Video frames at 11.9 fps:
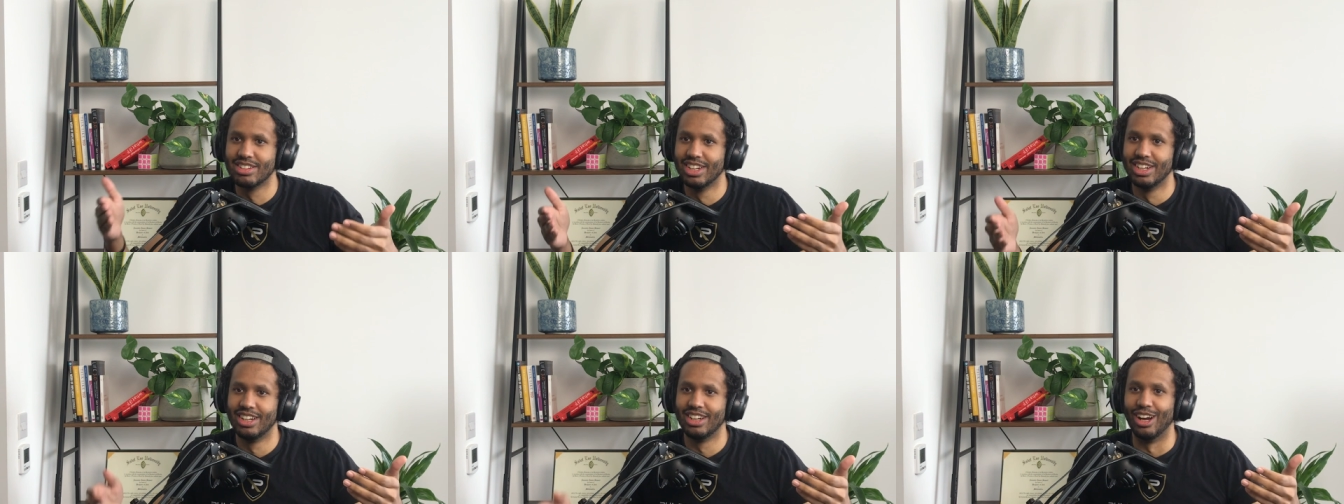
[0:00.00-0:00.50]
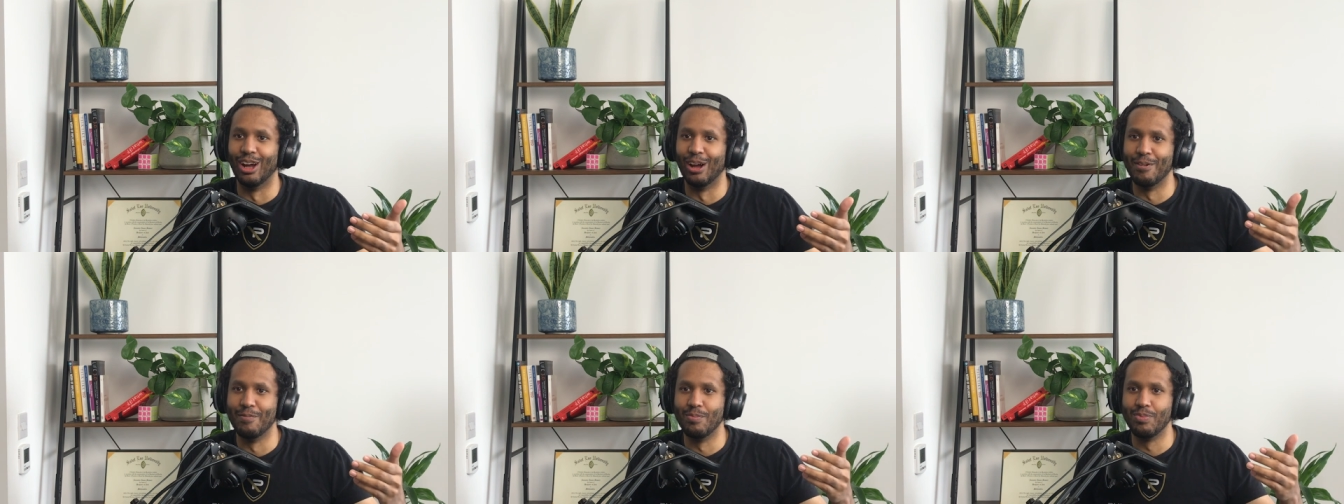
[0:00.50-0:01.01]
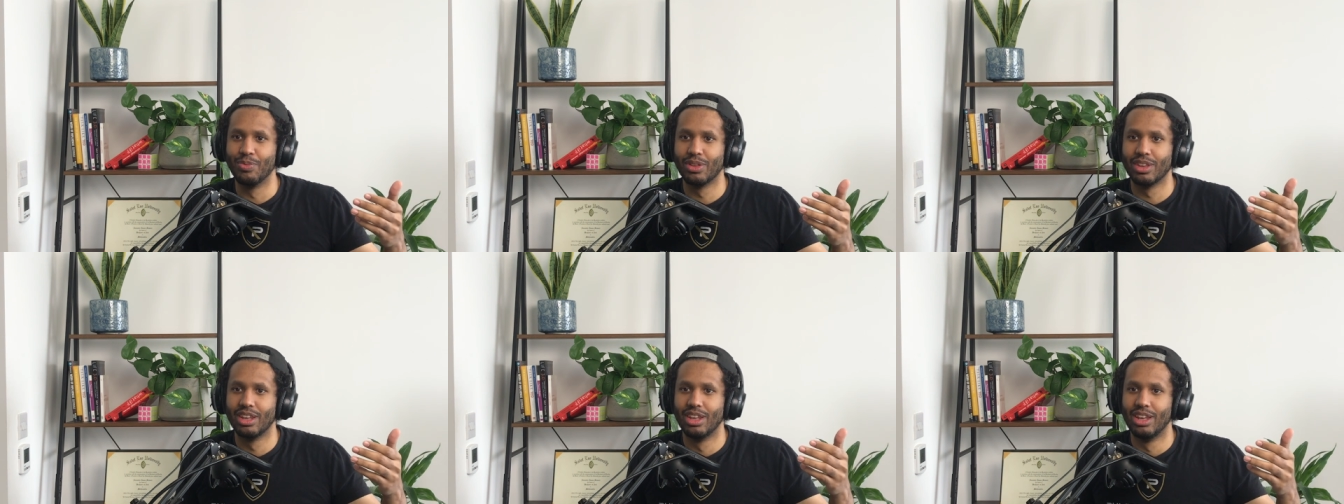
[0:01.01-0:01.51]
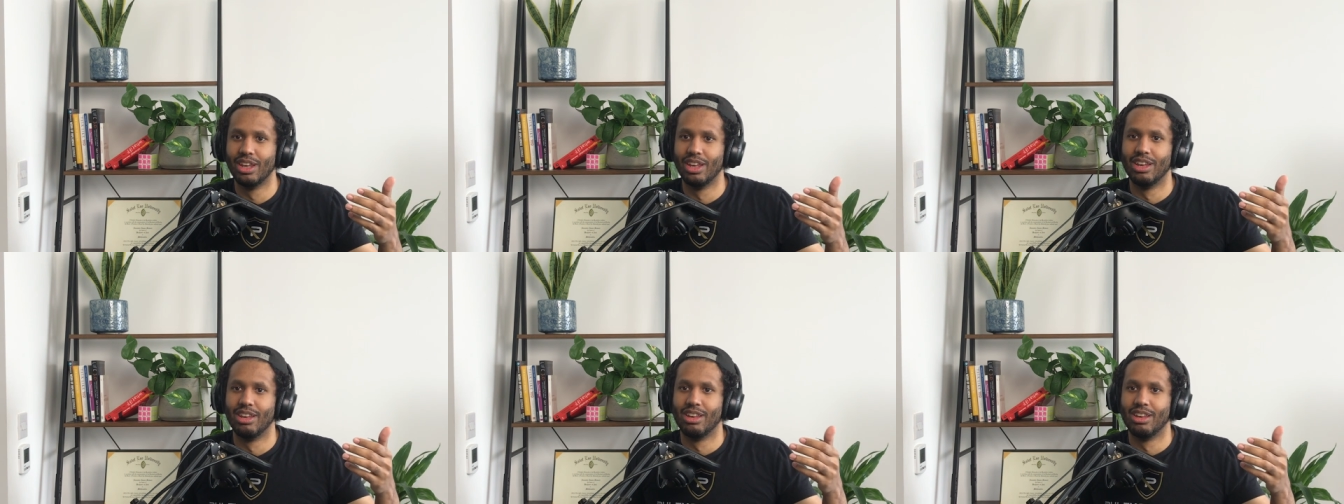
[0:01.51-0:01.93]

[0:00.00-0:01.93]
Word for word: Yeah. Um, yeah. Ah.